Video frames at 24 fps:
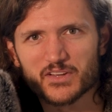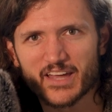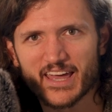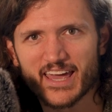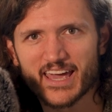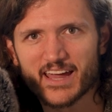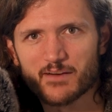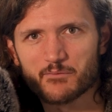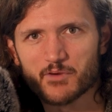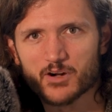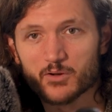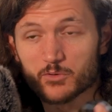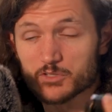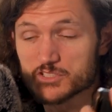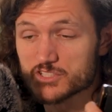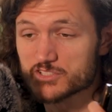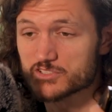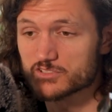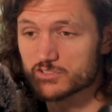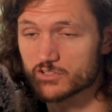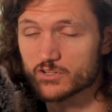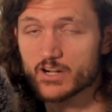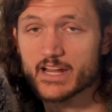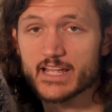camera, which
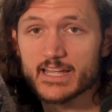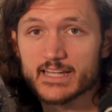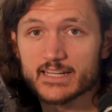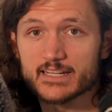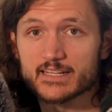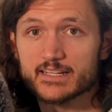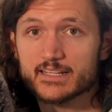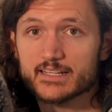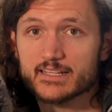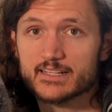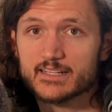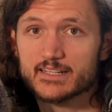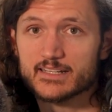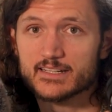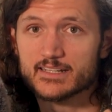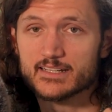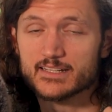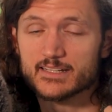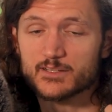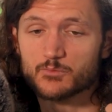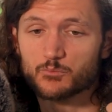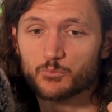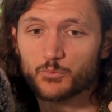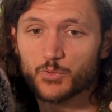is great,
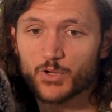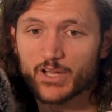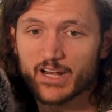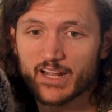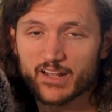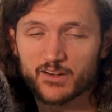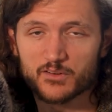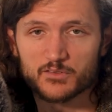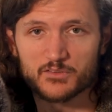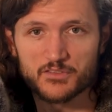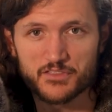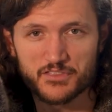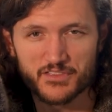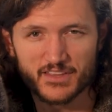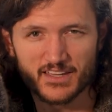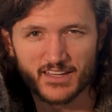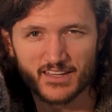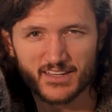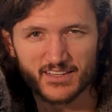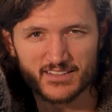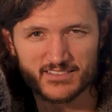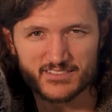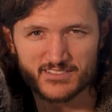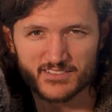but I don't
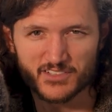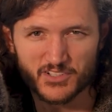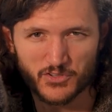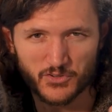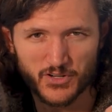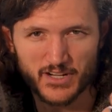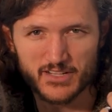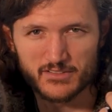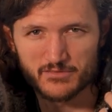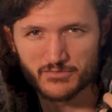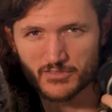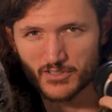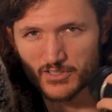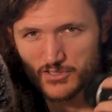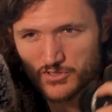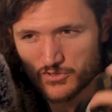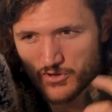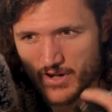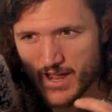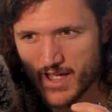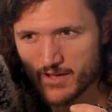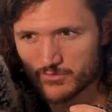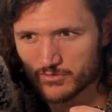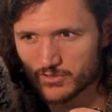think it's great for
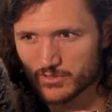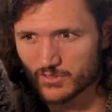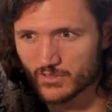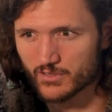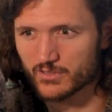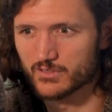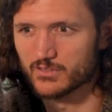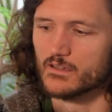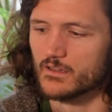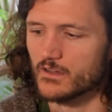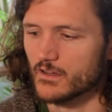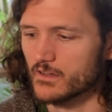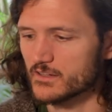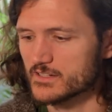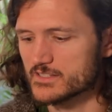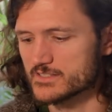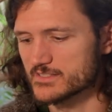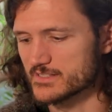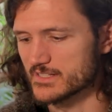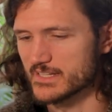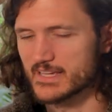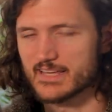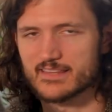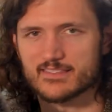travel.
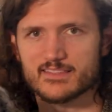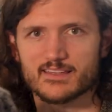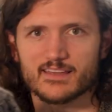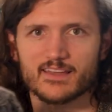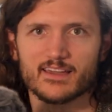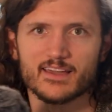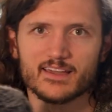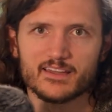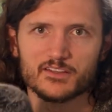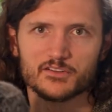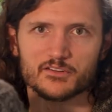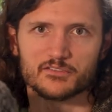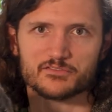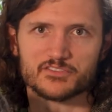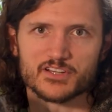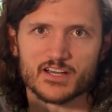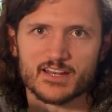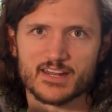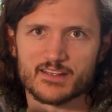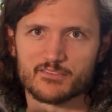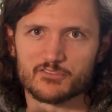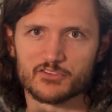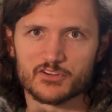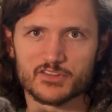Honestly, I think I could have
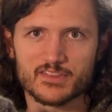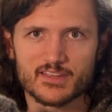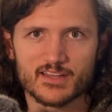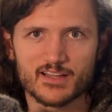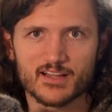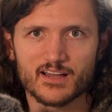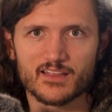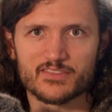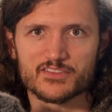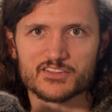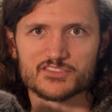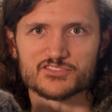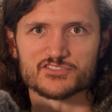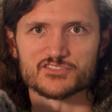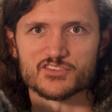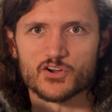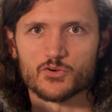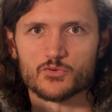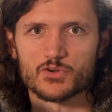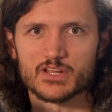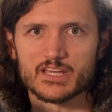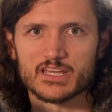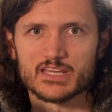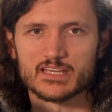done everything on the
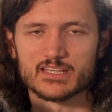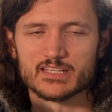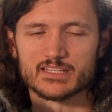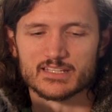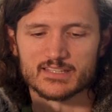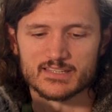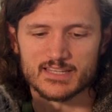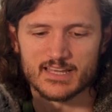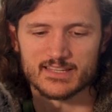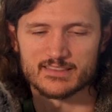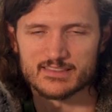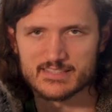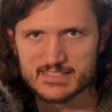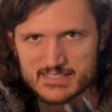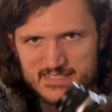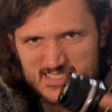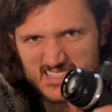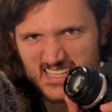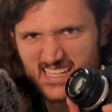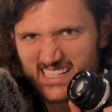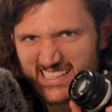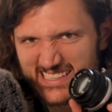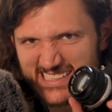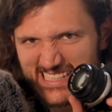Sony that this
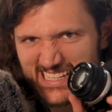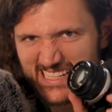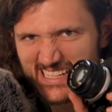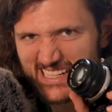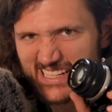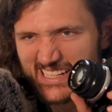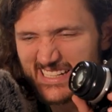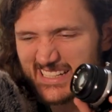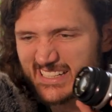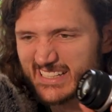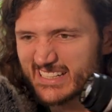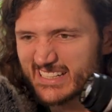thing did.